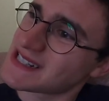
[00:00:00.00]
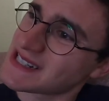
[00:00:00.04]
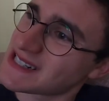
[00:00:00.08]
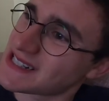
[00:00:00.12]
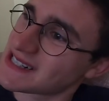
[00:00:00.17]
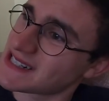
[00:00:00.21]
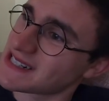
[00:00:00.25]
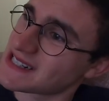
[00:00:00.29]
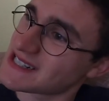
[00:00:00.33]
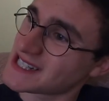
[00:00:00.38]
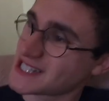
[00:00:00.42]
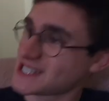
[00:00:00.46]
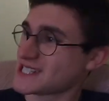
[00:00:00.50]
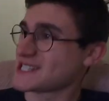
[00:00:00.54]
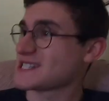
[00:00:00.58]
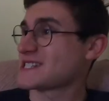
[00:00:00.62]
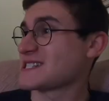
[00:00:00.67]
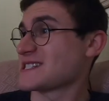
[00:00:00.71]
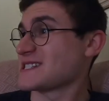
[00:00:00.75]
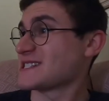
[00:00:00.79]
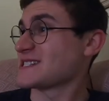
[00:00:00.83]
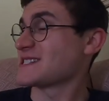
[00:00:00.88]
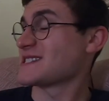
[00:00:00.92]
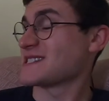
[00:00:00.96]
We went through
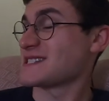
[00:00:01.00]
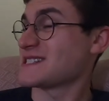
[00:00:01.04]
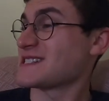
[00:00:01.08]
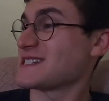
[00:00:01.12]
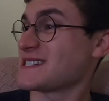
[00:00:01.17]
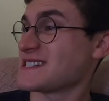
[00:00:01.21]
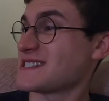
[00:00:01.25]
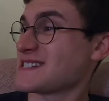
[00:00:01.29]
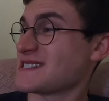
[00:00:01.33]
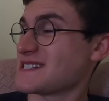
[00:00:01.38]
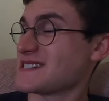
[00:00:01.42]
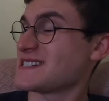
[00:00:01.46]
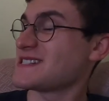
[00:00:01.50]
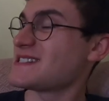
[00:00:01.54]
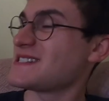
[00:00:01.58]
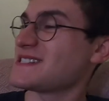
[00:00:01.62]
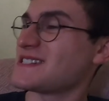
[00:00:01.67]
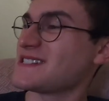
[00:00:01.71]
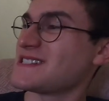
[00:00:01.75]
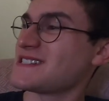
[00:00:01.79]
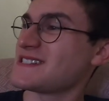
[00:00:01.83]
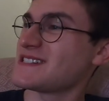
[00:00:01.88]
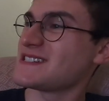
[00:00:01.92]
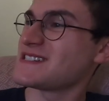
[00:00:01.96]
this before
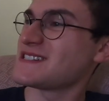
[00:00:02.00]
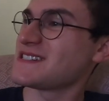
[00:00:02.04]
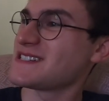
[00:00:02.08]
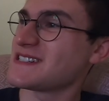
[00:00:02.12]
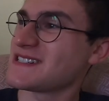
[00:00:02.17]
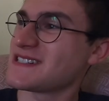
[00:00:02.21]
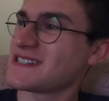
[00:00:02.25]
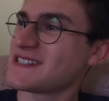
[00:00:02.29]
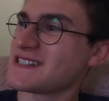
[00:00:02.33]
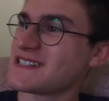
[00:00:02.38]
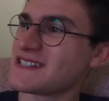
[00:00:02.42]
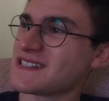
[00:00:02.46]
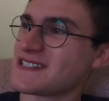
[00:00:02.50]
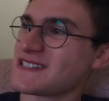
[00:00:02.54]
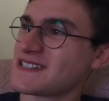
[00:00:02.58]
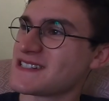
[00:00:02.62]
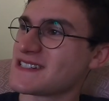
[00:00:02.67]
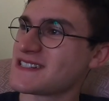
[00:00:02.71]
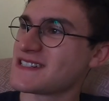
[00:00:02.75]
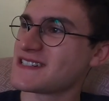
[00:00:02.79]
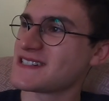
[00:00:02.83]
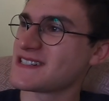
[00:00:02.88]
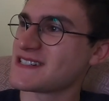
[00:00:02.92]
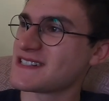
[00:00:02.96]
and you didn't pay.
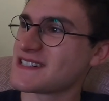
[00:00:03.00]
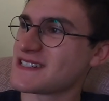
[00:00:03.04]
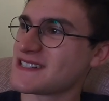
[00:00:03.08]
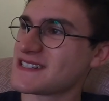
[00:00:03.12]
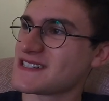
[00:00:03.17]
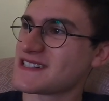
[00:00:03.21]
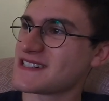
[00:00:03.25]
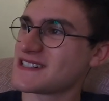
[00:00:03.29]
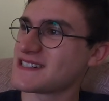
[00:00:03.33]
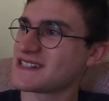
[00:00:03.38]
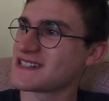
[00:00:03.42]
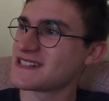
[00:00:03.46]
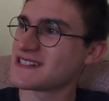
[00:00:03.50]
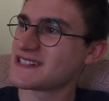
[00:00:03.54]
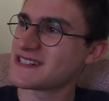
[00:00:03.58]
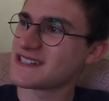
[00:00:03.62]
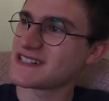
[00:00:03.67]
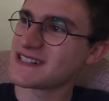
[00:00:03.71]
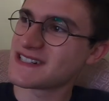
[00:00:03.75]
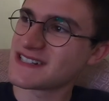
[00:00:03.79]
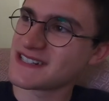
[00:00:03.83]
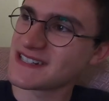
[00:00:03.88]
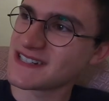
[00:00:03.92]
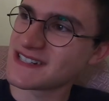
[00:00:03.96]

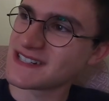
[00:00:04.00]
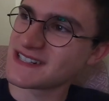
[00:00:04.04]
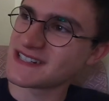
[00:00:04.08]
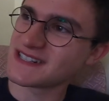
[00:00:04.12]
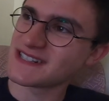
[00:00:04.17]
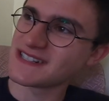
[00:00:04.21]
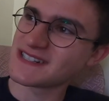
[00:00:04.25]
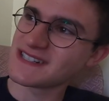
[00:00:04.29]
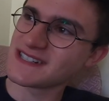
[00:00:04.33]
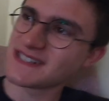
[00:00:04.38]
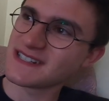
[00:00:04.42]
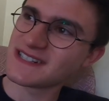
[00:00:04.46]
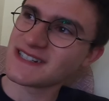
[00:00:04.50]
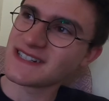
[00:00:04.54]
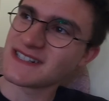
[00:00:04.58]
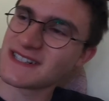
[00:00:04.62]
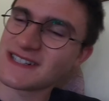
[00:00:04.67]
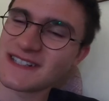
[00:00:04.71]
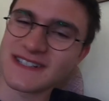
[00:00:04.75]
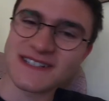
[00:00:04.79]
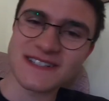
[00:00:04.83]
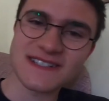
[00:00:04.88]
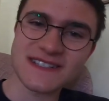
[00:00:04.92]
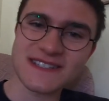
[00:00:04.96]
You're paying this time because
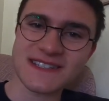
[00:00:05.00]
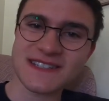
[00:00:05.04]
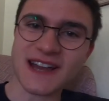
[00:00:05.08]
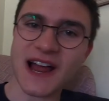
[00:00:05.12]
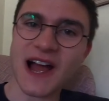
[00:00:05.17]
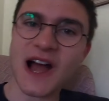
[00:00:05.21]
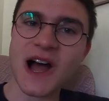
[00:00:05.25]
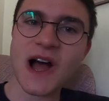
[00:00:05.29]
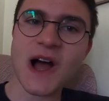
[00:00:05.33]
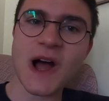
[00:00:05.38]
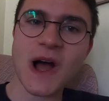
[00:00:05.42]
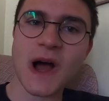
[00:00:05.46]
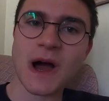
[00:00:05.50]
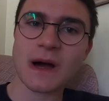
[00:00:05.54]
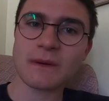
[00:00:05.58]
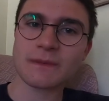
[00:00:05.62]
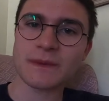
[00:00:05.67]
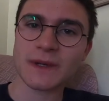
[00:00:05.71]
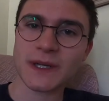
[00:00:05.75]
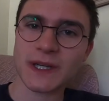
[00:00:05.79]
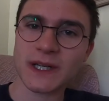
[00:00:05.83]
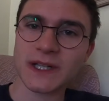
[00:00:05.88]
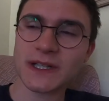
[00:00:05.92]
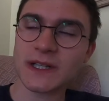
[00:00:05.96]
it's money. Stop.
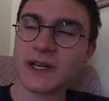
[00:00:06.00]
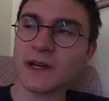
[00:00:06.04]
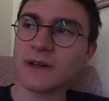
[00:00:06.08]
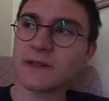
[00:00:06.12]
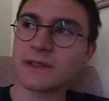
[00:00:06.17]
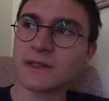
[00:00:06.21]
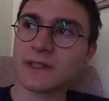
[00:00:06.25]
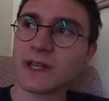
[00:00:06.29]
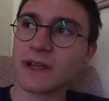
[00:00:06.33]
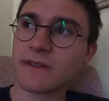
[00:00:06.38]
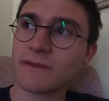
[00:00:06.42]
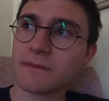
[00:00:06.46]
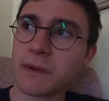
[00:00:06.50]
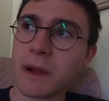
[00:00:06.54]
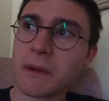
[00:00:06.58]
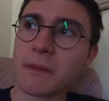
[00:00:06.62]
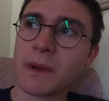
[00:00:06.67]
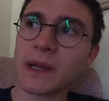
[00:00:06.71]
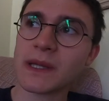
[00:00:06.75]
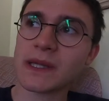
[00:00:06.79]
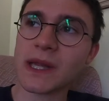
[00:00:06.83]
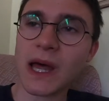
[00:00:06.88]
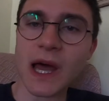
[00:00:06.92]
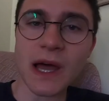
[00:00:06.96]
They're gonna know stuff about
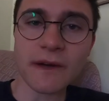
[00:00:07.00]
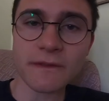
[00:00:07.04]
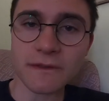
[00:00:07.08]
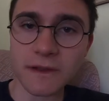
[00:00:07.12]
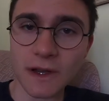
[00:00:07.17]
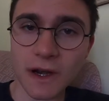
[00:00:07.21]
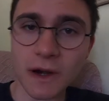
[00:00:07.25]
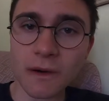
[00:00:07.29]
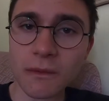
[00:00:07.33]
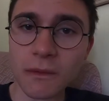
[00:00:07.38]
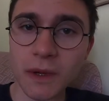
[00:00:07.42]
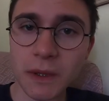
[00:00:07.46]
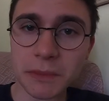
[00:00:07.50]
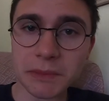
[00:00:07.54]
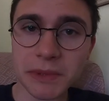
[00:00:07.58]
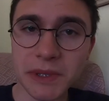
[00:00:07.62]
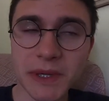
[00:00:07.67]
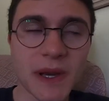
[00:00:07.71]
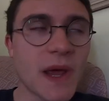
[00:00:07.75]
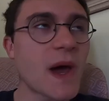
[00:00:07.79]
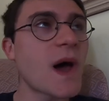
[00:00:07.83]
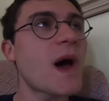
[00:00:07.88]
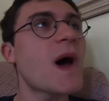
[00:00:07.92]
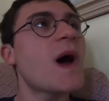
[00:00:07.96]
my life that I don't want
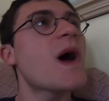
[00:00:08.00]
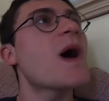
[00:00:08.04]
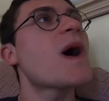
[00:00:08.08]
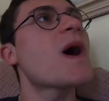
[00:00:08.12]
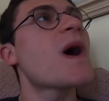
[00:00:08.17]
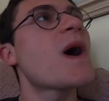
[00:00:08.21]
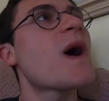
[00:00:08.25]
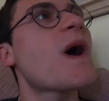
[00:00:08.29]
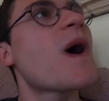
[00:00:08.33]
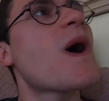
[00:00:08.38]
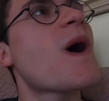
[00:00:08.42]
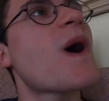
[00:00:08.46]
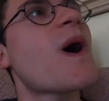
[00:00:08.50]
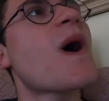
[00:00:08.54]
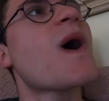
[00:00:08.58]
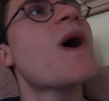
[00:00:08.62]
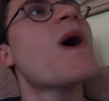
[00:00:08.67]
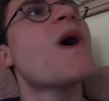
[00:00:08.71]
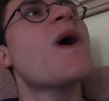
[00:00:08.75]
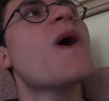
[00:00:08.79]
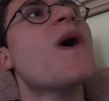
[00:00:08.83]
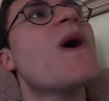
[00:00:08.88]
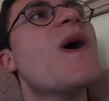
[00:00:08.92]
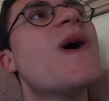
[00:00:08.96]
them to
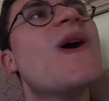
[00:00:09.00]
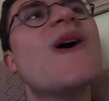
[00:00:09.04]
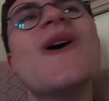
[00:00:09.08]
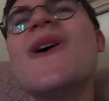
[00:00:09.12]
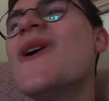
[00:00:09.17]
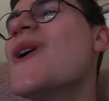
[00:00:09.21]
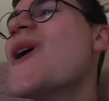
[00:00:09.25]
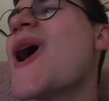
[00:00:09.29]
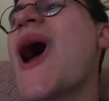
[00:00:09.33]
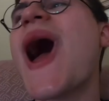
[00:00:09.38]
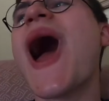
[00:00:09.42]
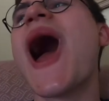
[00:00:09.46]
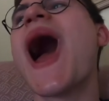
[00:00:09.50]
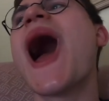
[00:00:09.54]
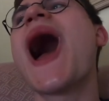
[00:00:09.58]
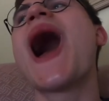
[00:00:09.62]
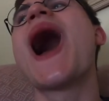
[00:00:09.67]
know.